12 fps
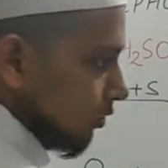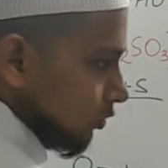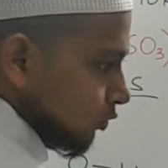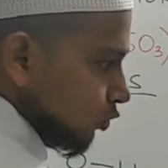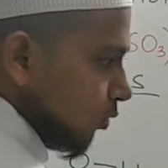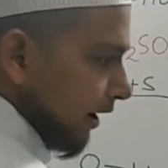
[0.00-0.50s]

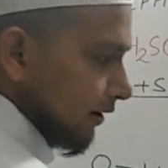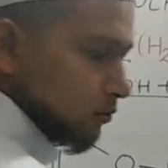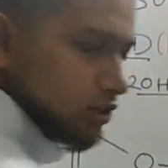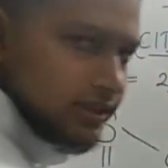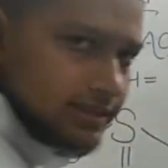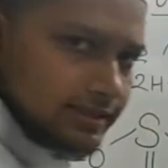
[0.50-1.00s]
2
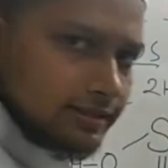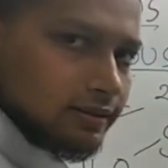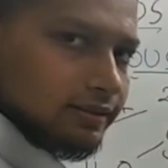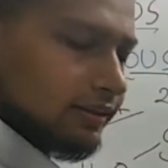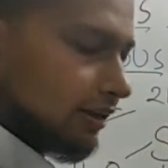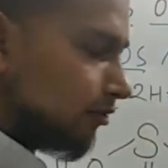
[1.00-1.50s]
hydrogens,
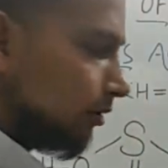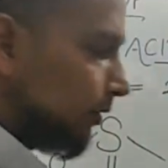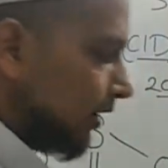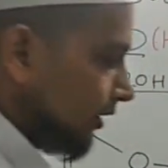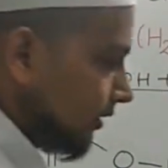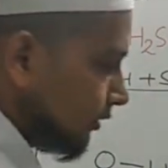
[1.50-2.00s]
there will
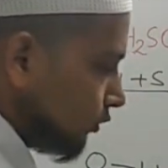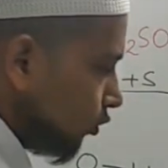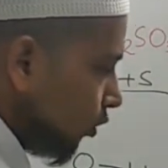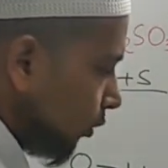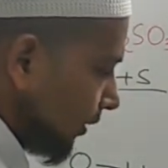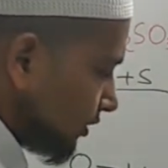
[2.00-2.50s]
be 2
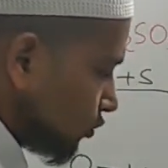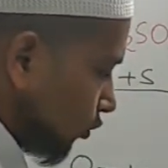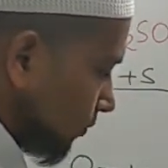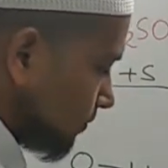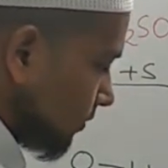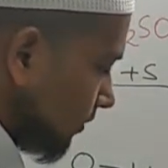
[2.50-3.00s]
OH
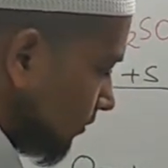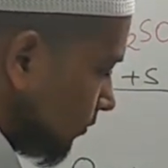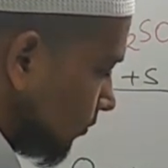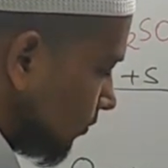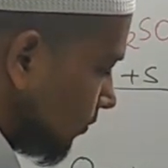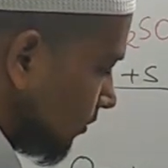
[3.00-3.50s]
group,
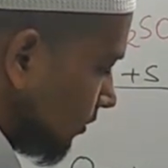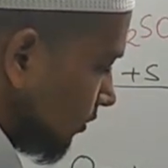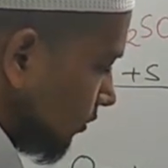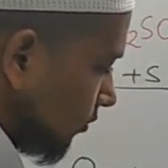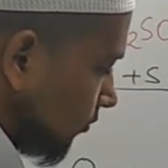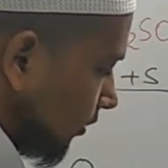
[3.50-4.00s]

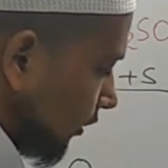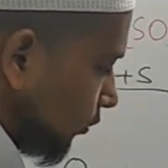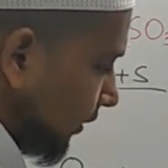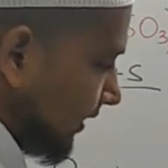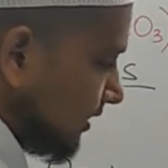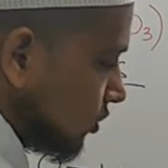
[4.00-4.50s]
1
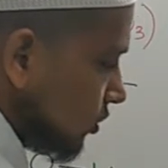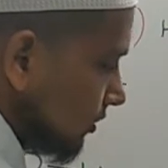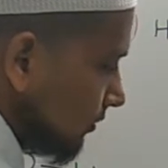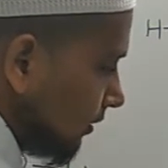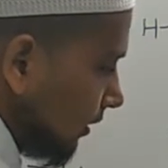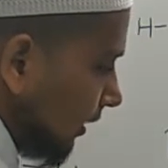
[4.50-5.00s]
OH
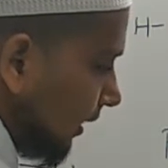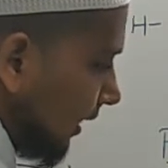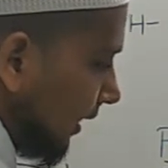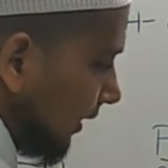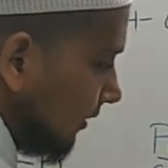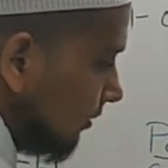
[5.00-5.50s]

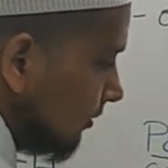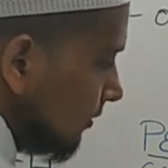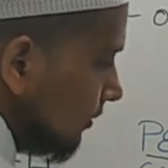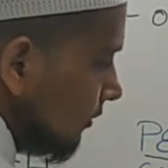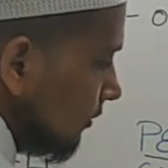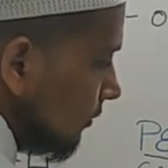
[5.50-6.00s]
and
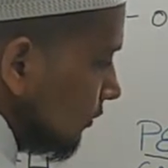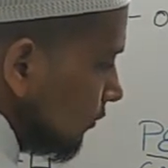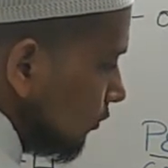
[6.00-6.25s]
2